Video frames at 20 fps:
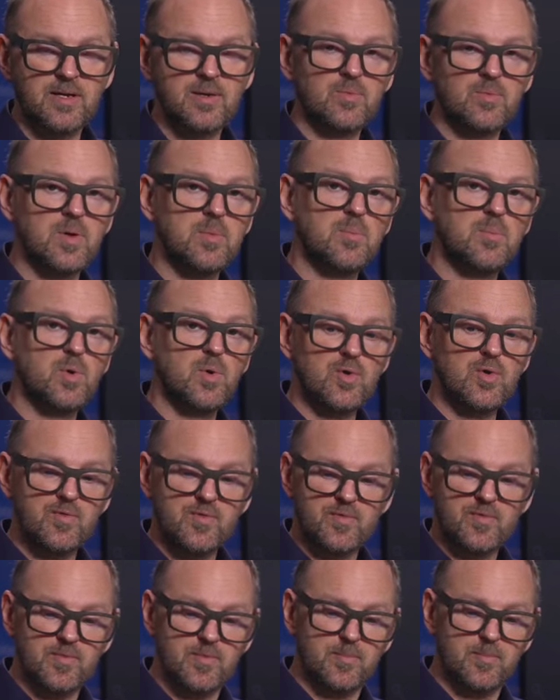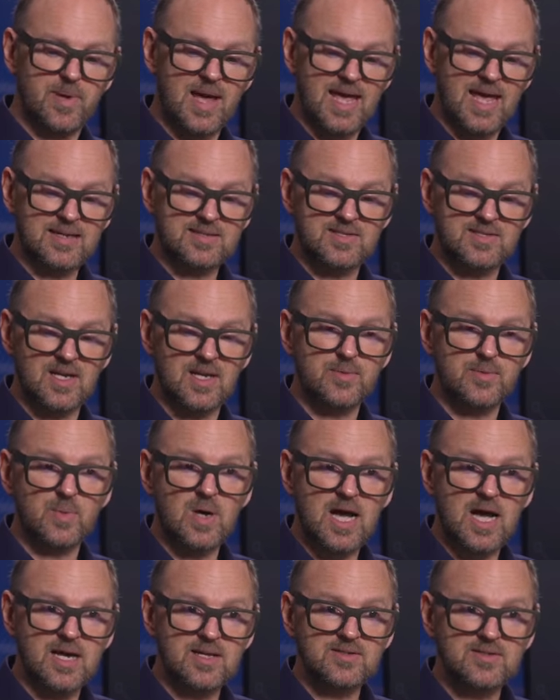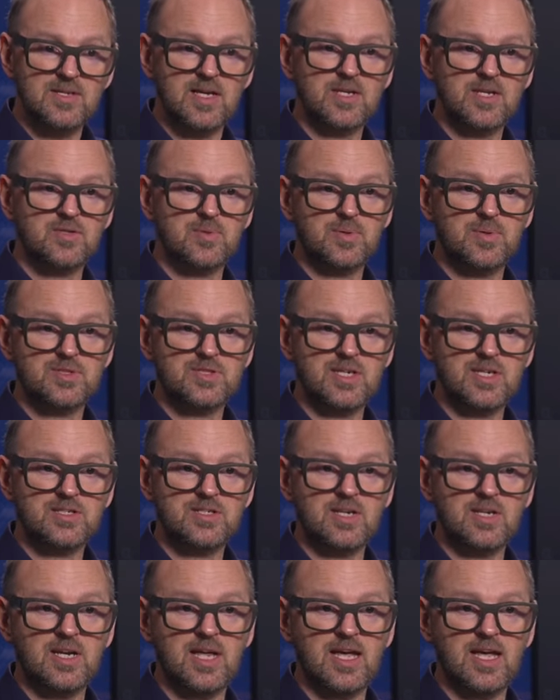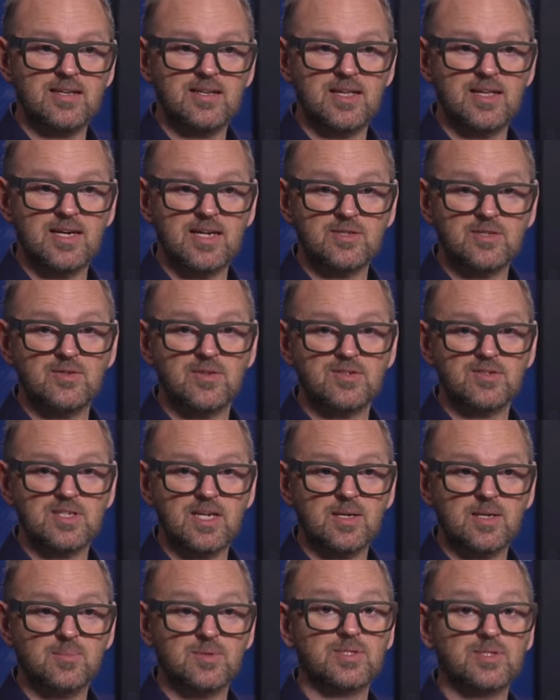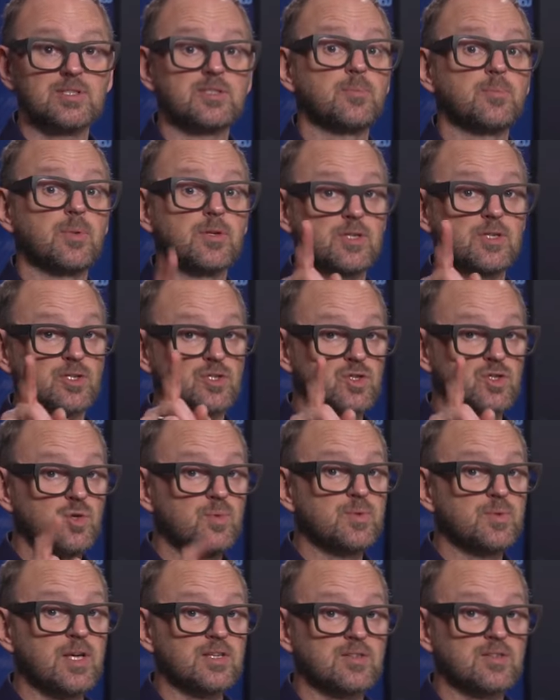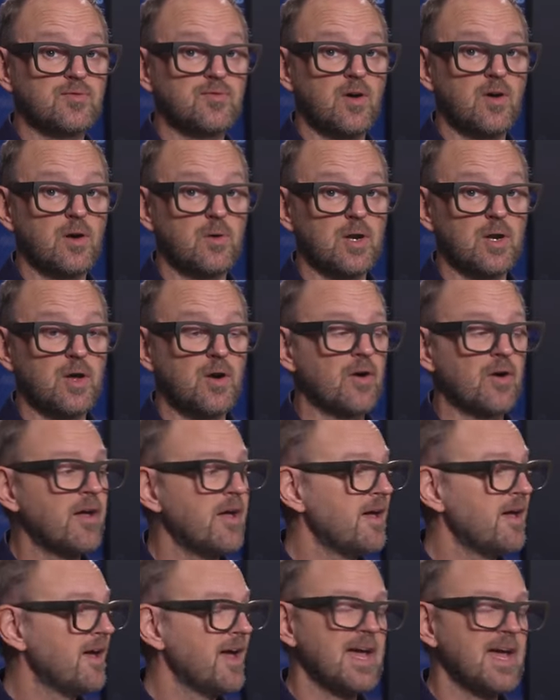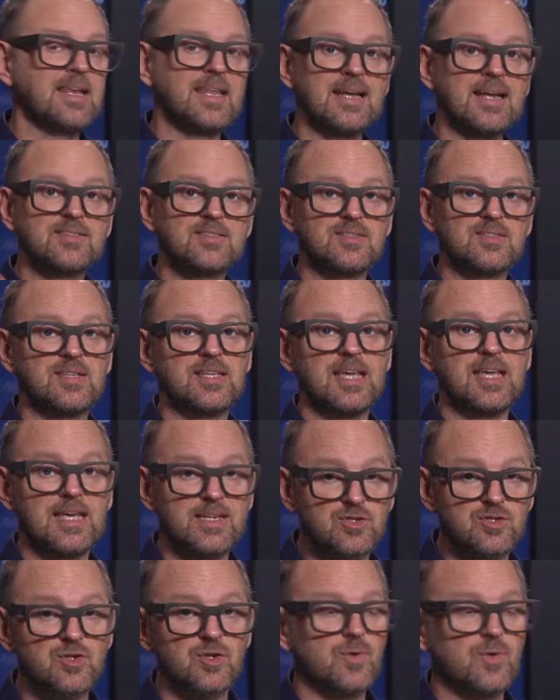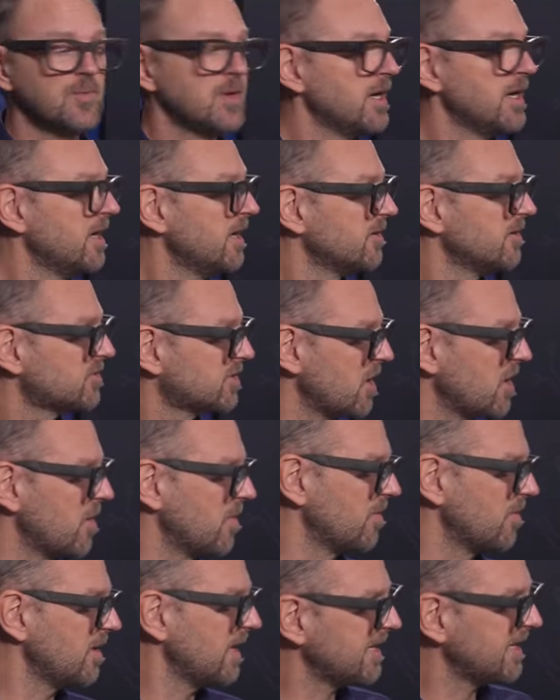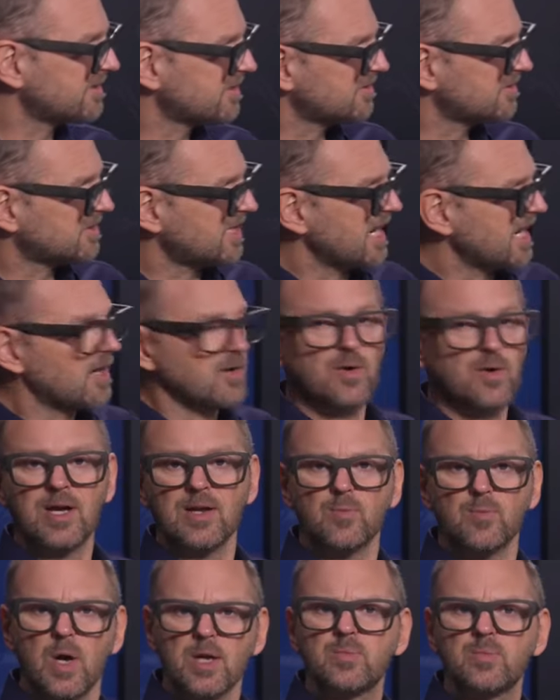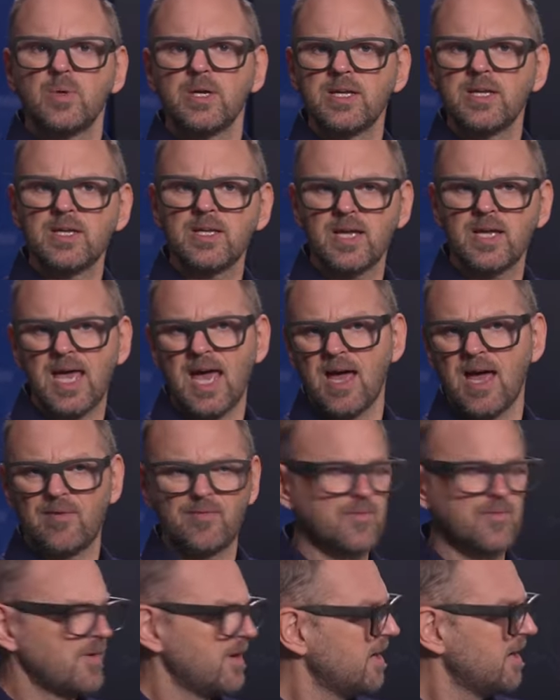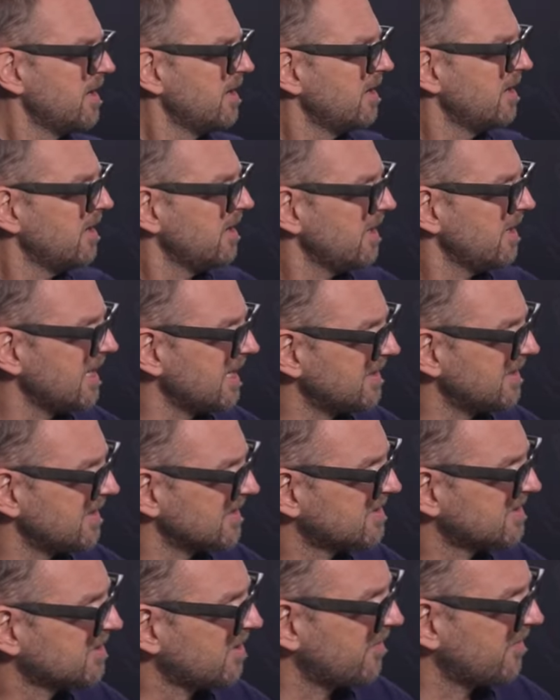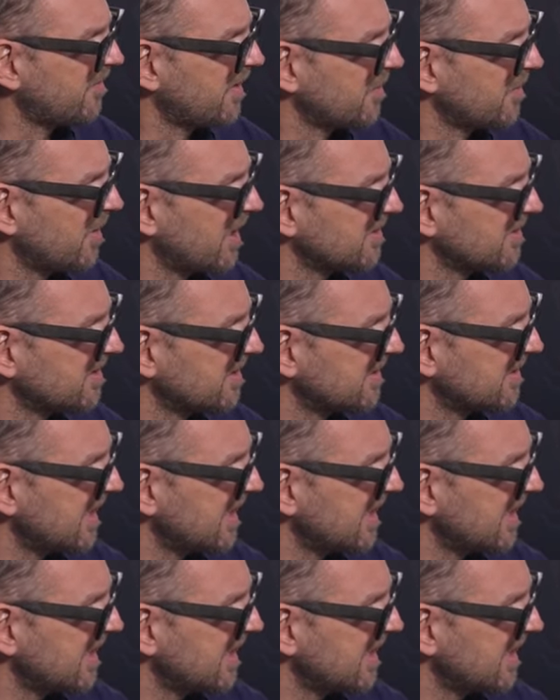We move pan tilt-wise into position and then into the second position, but the zoom doesn't follow along, and that's the issue. So let's take a look at what we have in this configuration.